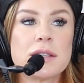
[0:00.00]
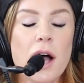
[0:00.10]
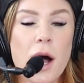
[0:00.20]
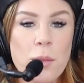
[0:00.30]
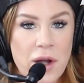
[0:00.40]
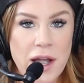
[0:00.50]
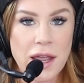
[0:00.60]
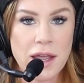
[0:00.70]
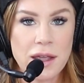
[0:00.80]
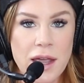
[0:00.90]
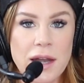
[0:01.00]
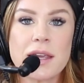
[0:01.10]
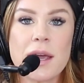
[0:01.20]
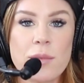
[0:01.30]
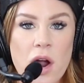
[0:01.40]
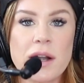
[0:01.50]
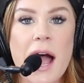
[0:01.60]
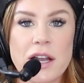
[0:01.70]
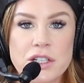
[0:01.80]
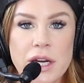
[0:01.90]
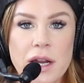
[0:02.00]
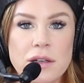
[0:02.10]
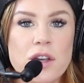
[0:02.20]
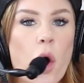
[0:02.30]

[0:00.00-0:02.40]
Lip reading: Tom Brady and Kim Kardashian